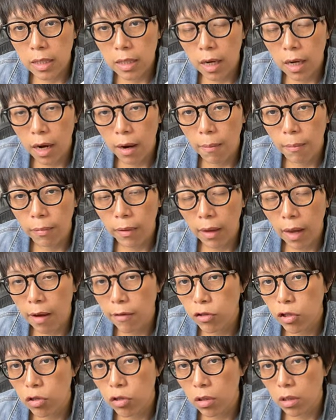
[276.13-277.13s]
time that
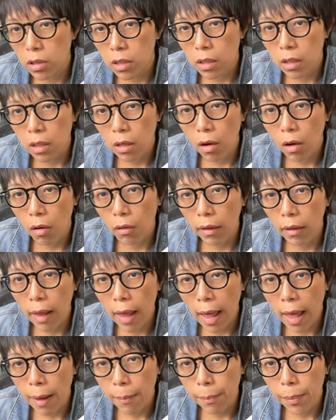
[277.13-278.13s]
I've shorted on
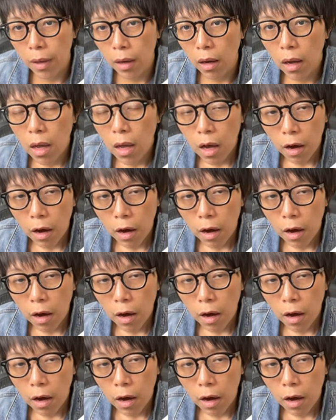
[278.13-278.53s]
Apple.